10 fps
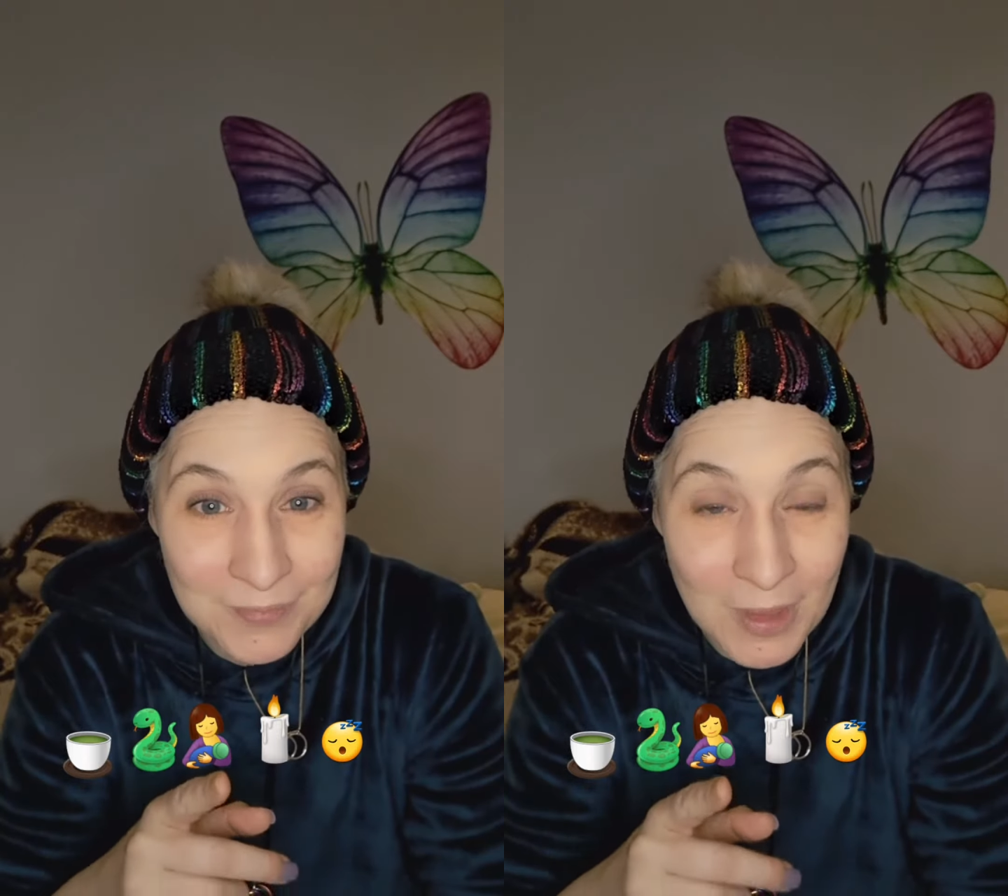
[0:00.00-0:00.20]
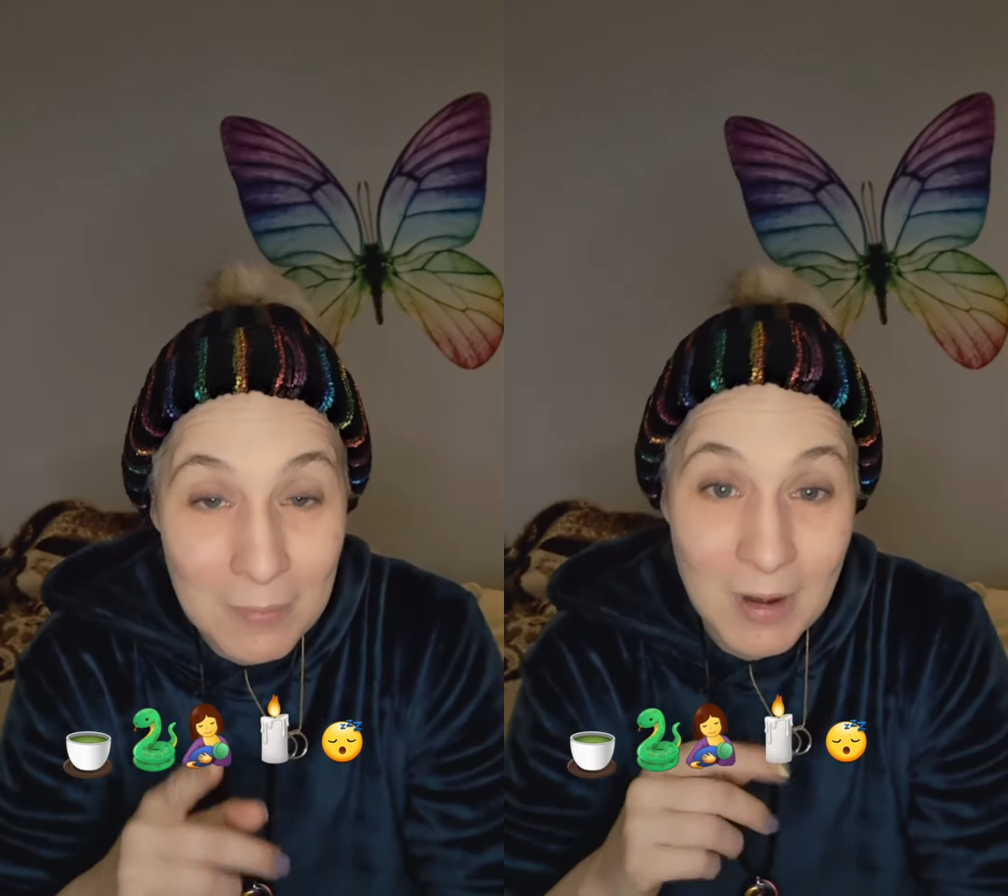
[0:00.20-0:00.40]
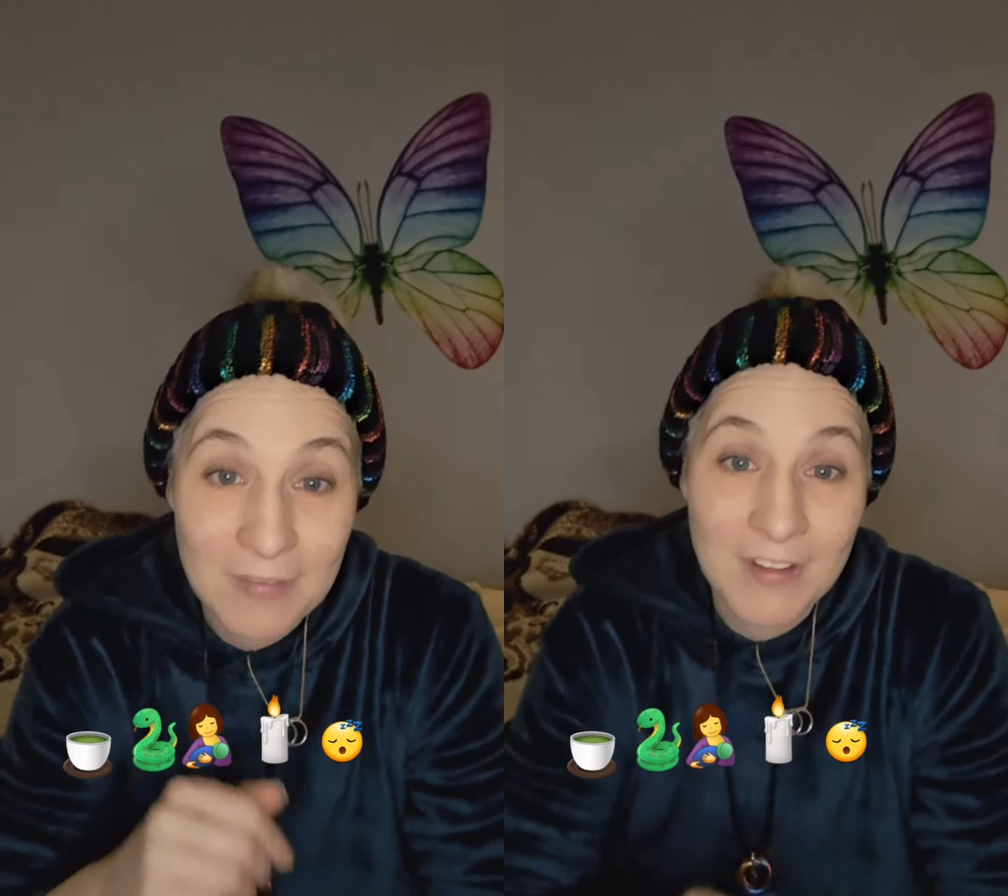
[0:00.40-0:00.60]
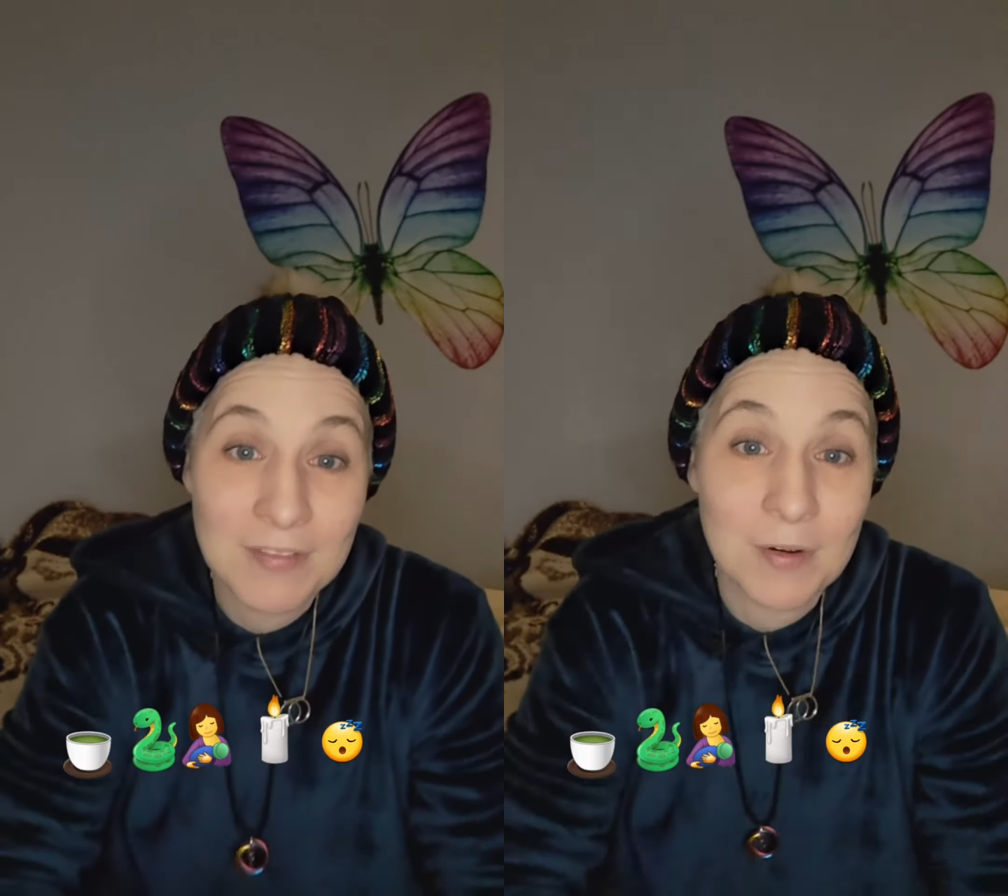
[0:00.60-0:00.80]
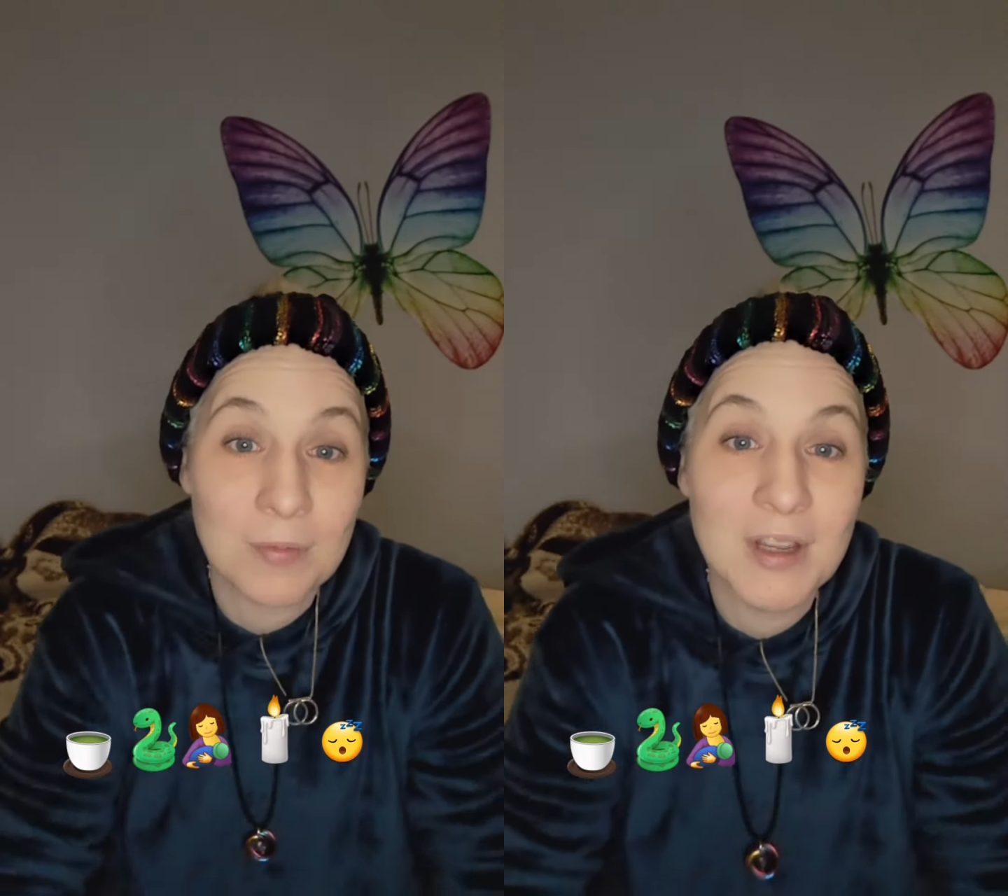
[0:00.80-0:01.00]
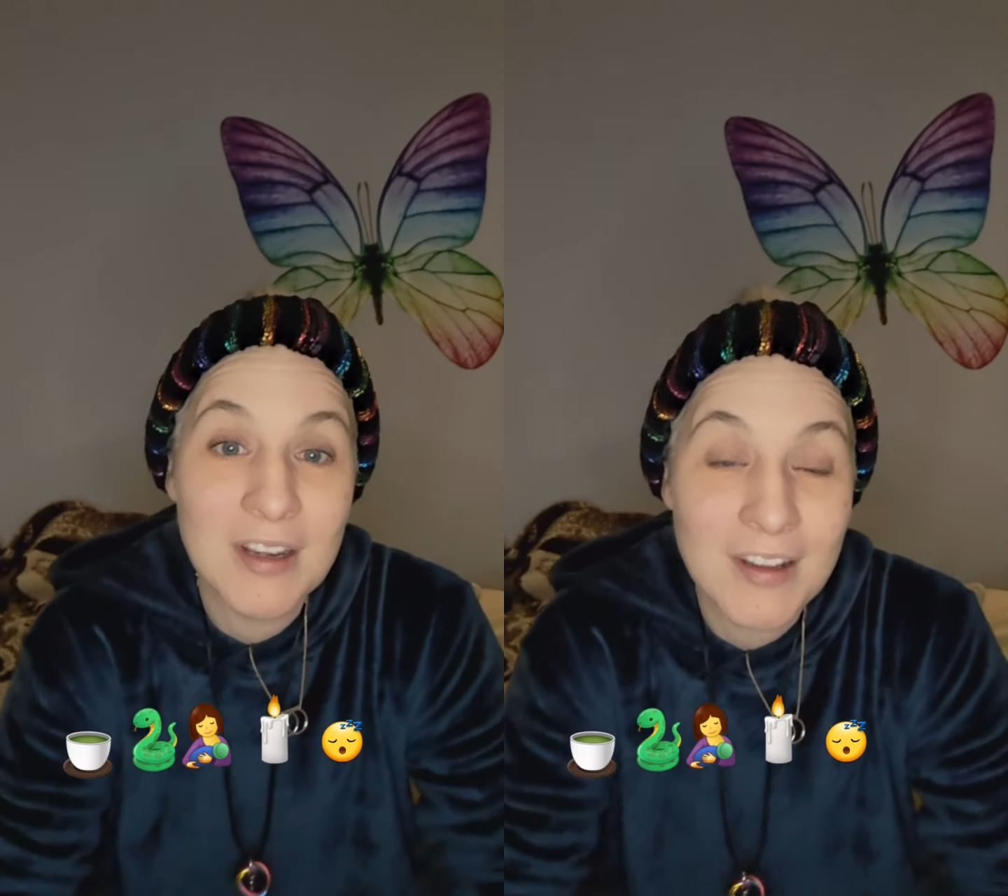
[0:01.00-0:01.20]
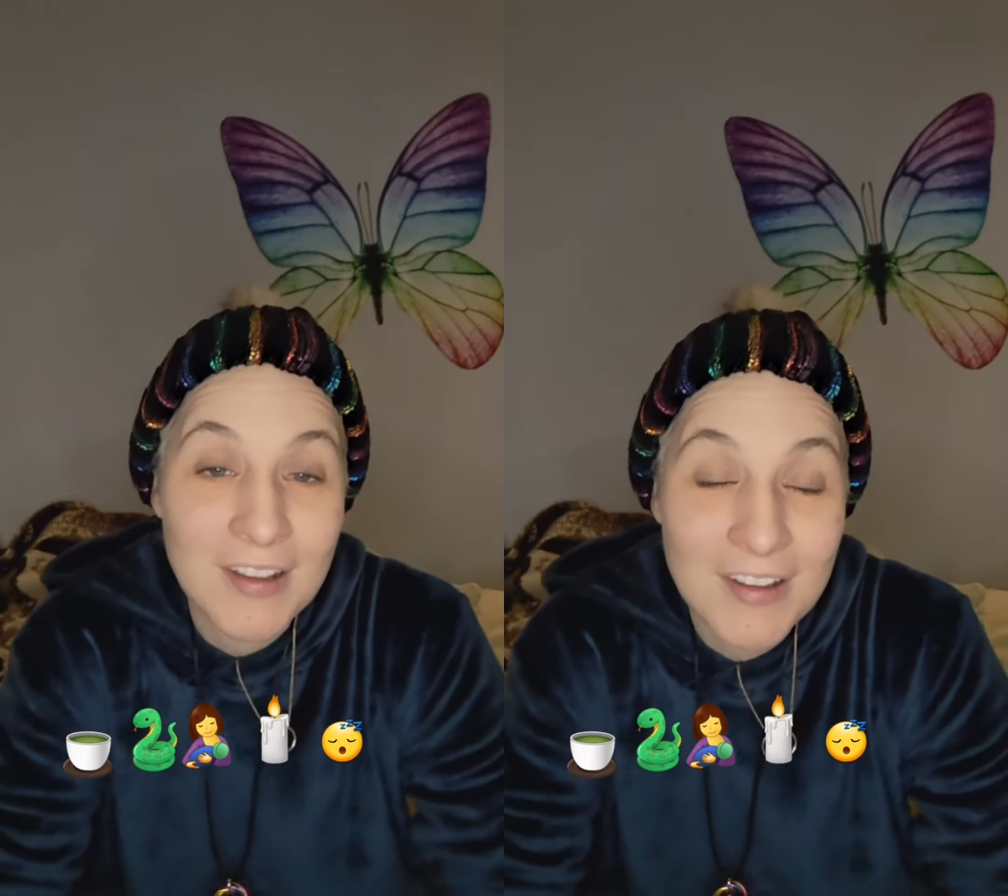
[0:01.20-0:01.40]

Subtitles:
My favorite reading